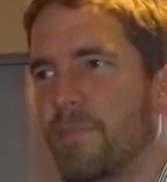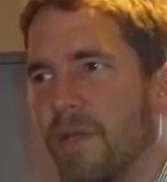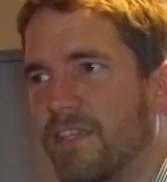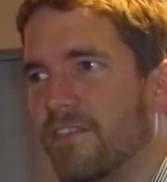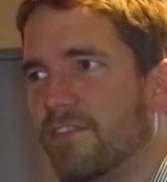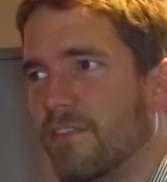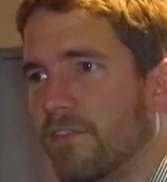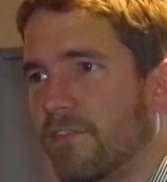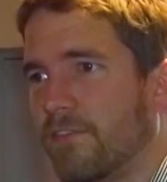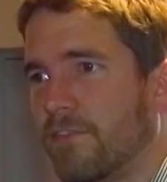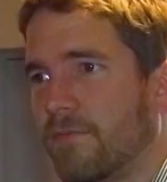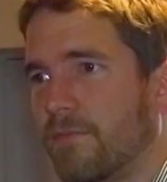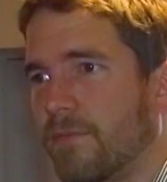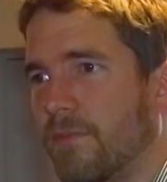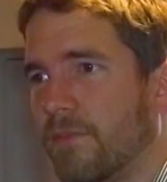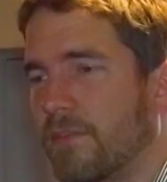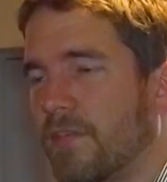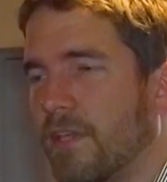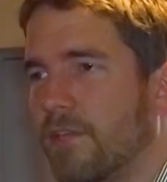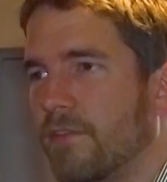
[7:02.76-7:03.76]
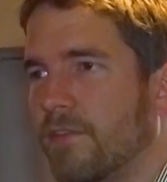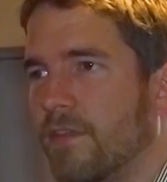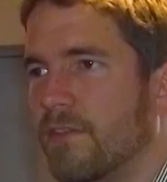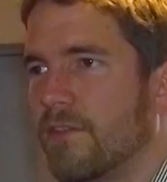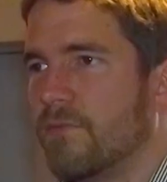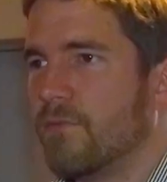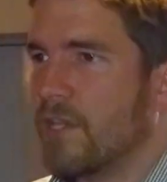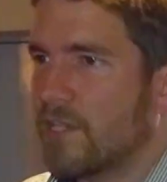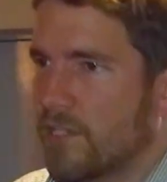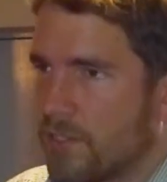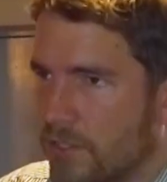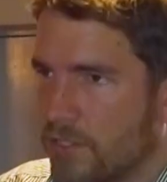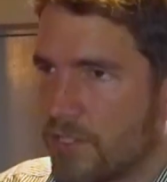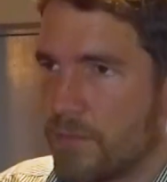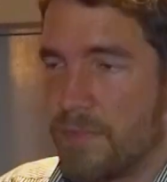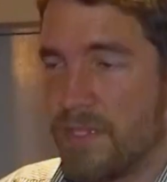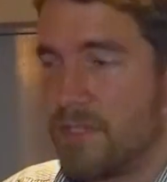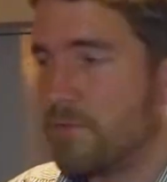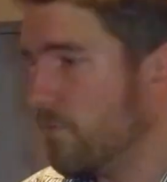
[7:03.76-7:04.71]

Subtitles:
basis, okay? And regular can be,